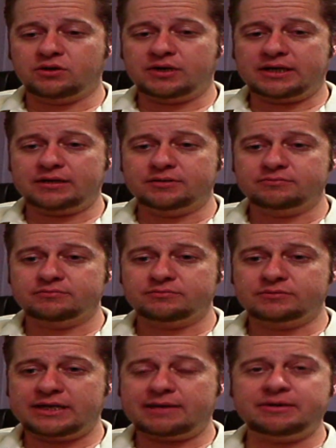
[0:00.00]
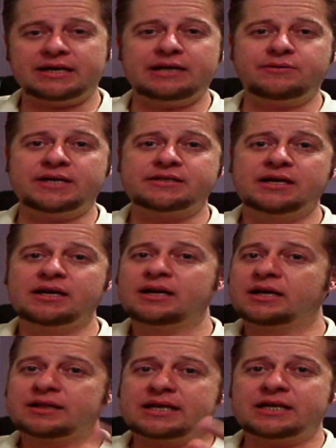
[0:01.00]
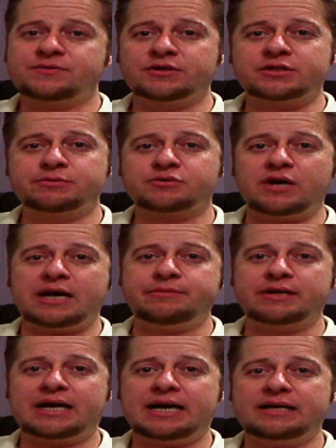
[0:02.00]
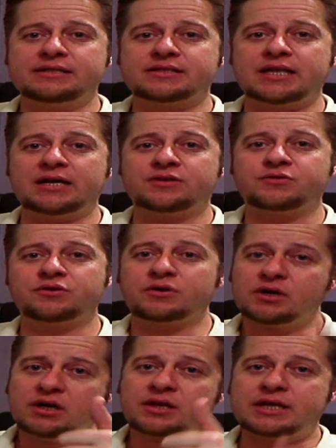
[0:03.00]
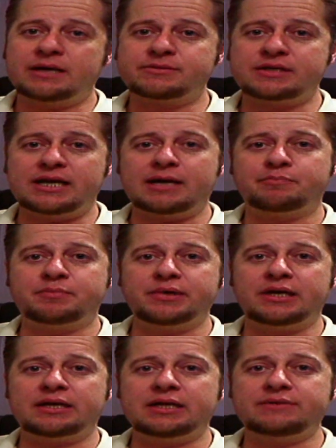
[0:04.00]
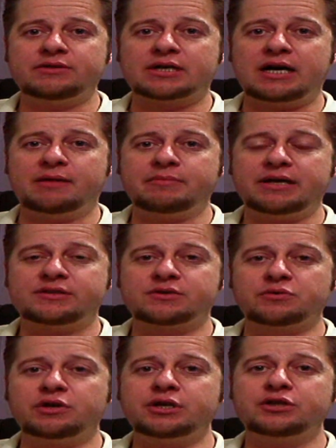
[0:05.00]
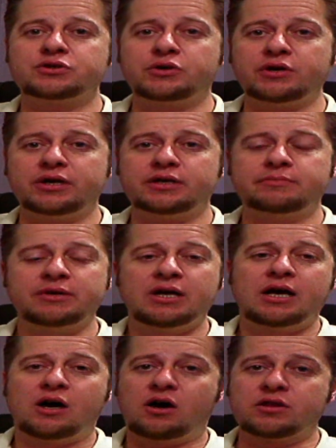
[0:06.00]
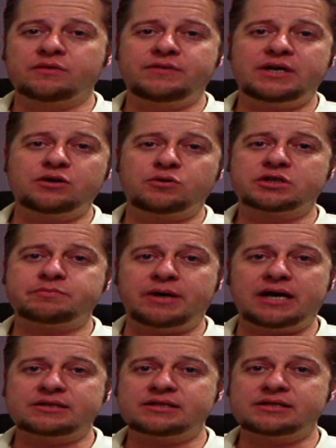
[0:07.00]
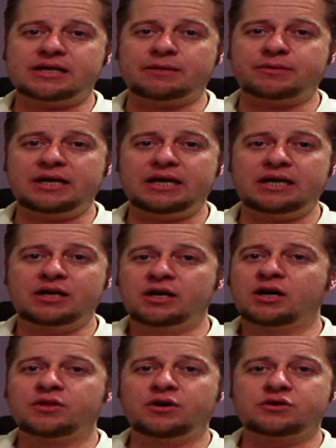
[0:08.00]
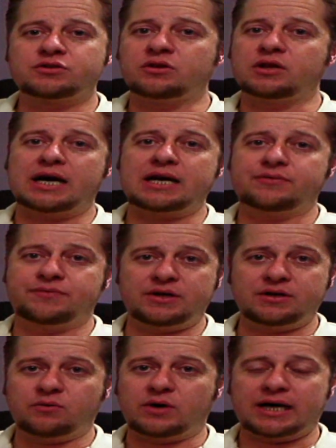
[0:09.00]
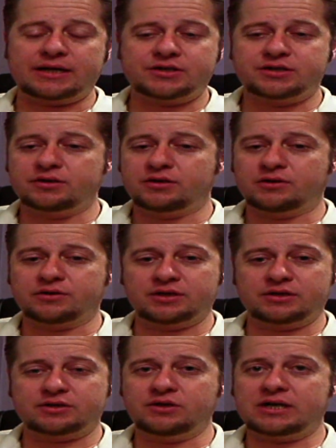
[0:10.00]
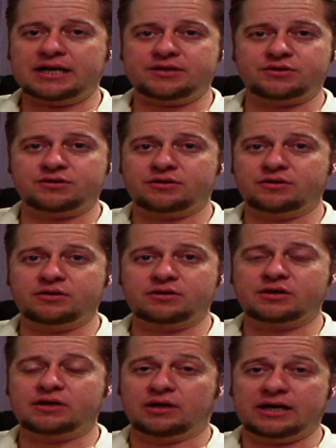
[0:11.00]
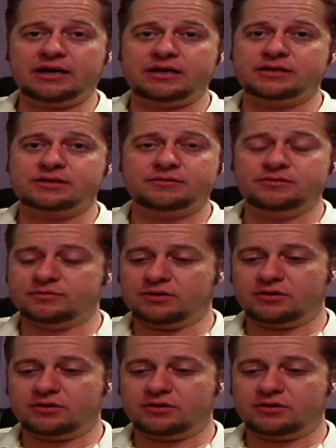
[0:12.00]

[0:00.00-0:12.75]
So, uh, yeah, but anyways, thanks for subscribing, guys. Thanks for thumbsing up and leaving comments and really enjoying them. All the video responses that I'm getting, those are a lot of fun to watch, you know, because you guys are, you're hilarious,